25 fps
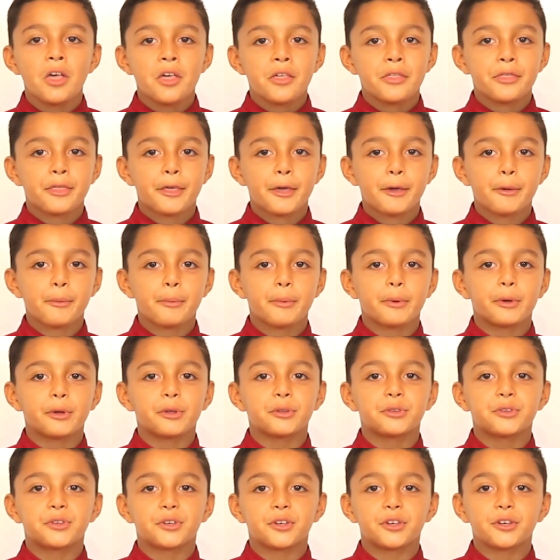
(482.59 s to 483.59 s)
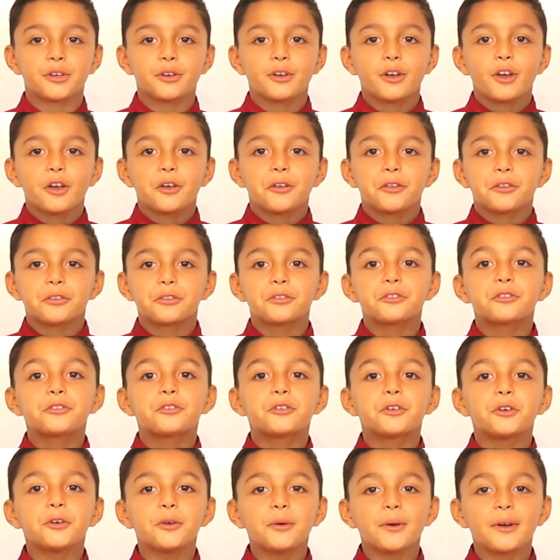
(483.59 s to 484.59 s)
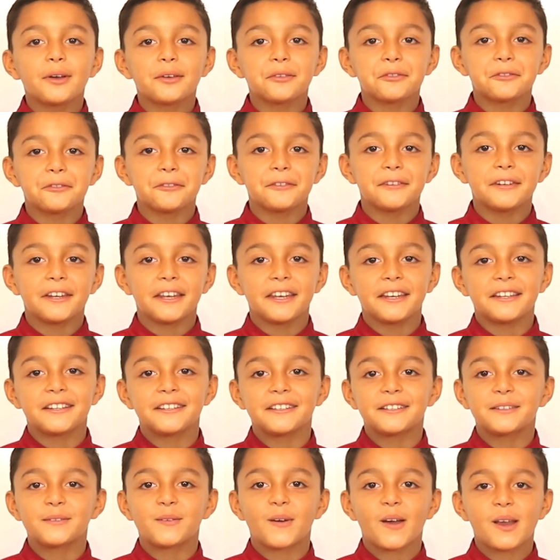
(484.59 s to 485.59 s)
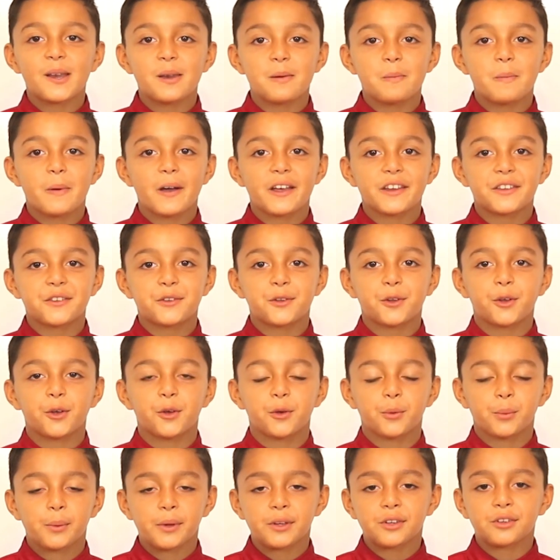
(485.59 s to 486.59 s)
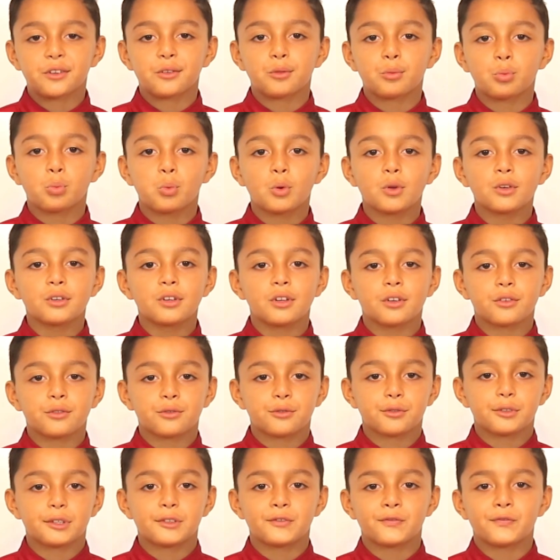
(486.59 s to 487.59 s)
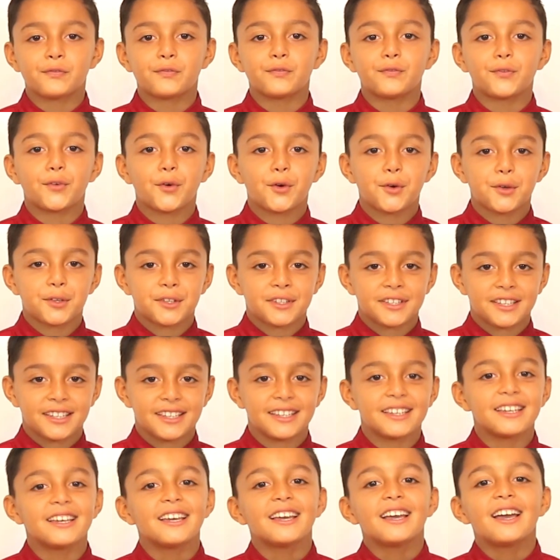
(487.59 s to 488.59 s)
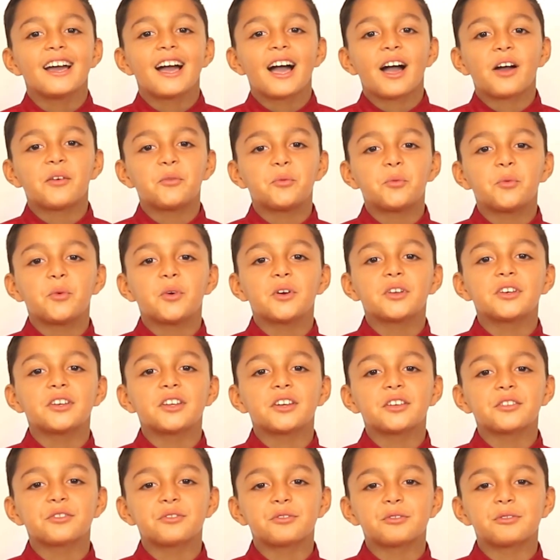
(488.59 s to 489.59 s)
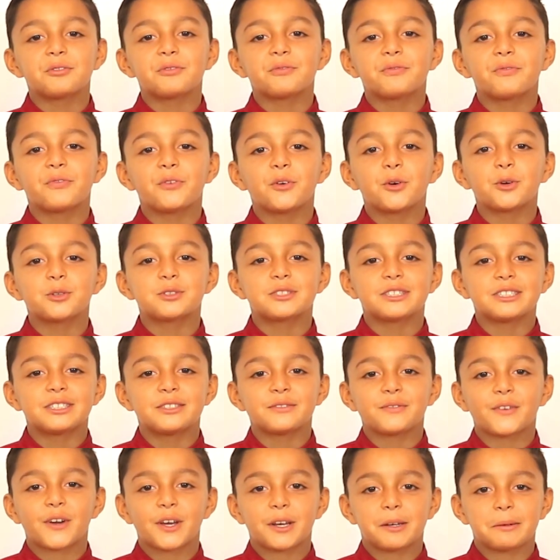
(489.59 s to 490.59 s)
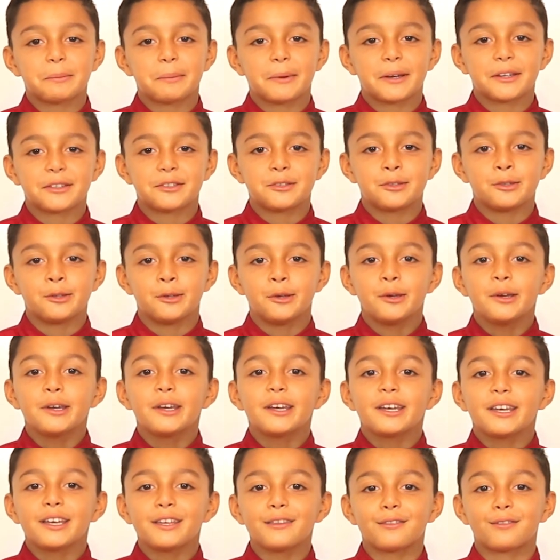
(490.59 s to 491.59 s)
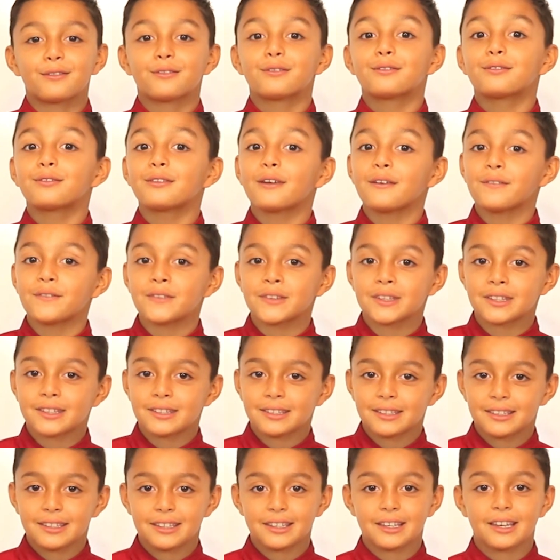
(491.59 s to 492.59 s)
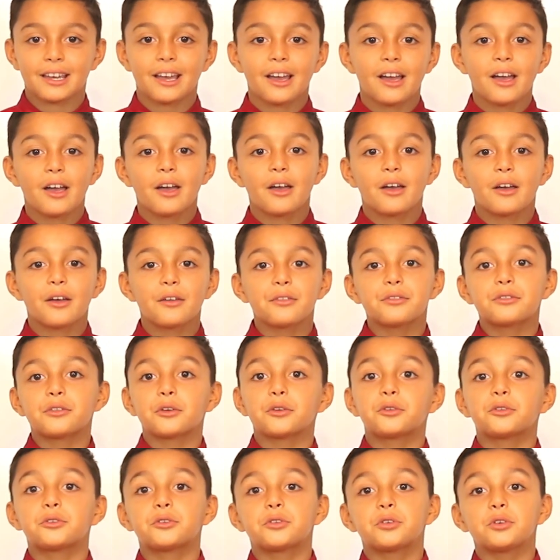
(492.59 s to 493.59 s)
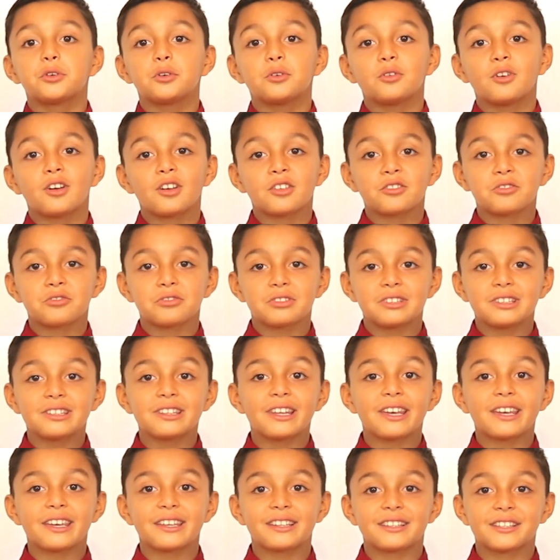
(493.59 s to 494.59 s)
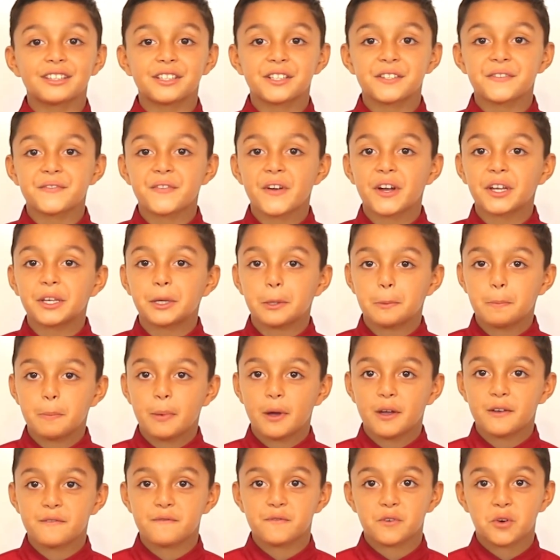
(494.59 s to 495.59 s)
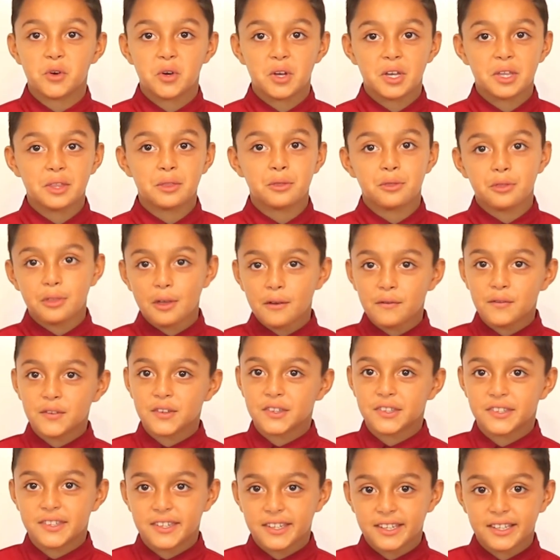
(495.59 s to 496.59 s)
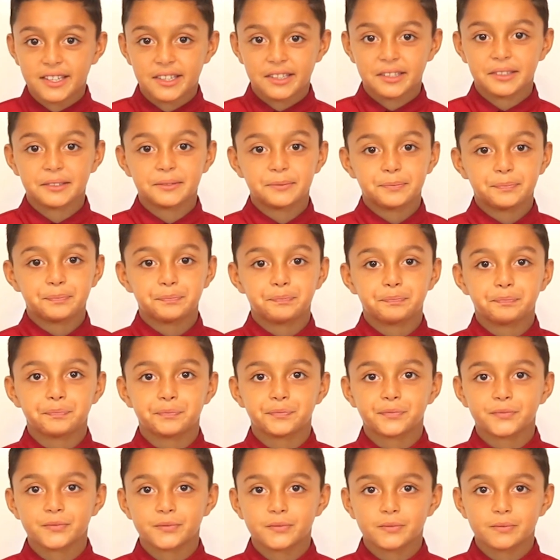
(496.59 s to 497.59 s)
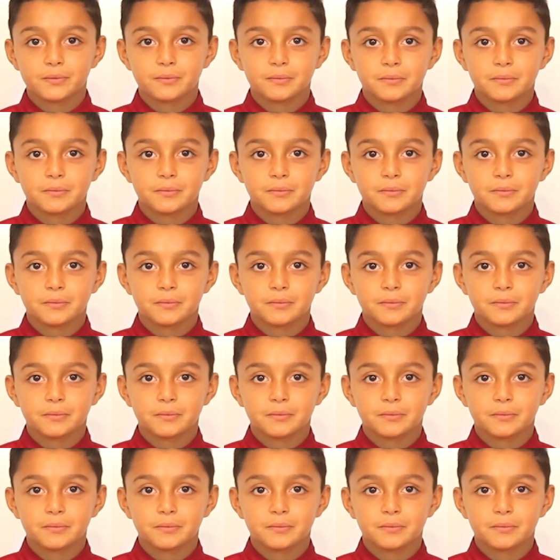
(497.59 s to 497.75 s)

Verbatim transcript: So we'll do 280 divided by 2, which is 140. Mm. And mm-hmm. 140 divided by 2 is 70. Excellent. So nine. 280 divided by 4 is 70. Brilliant.